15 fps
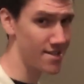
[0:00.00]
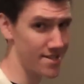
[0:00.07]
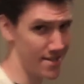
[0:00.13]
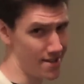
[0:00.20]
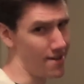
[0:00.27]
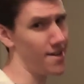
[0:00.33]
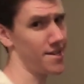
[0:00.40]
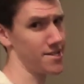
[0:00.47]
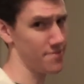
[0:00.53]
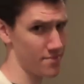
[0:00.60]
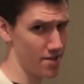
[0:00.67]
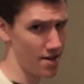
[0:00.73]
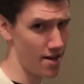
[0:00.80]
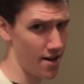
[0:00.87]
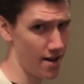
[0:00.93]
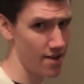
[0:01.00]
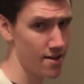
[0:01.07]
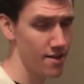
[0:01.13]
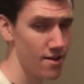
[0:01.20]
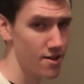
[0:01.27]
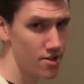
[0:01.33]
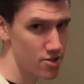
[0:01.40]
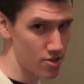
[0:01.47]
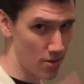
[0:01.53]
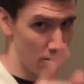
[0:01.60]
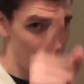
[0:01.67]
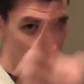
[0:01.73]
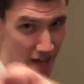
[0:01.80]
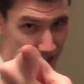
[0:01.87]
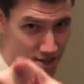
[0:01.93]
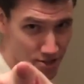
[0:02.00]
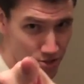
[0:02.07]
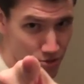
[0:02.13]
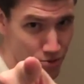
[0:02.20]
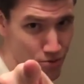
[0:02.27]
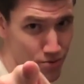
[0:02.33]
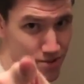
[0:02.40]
is an awesome guy. So thank you